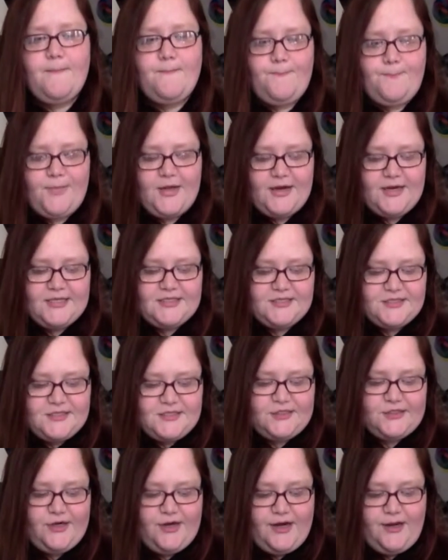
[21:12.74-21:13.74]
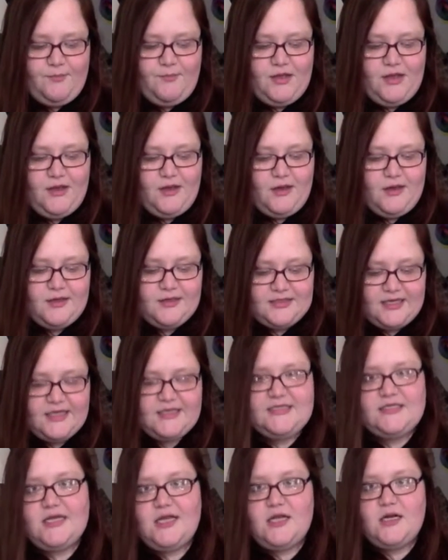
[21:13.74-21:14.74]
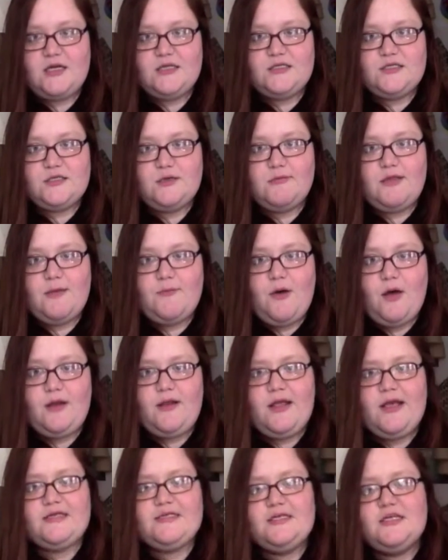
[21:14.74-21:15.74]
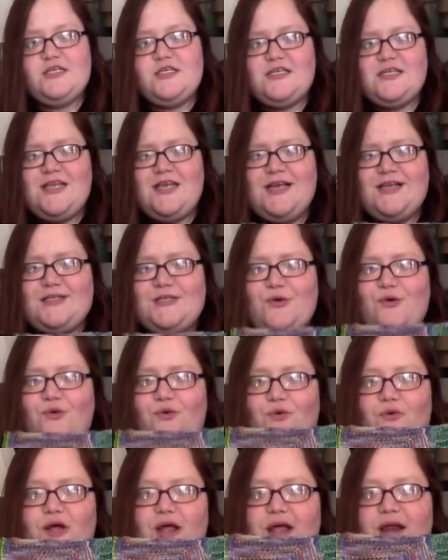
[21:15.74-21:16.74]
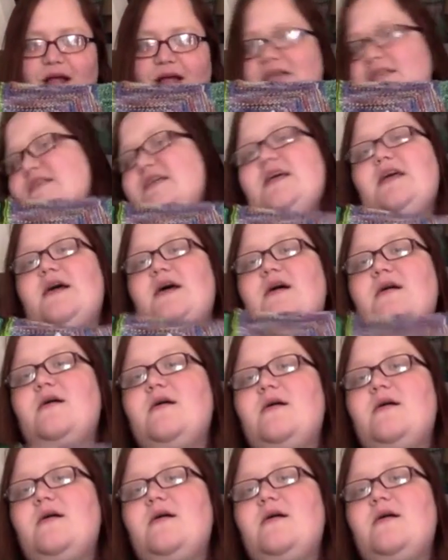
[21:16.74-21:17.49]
But I did start it because I had seen it on so many podcasts, and I just think it's a great idea.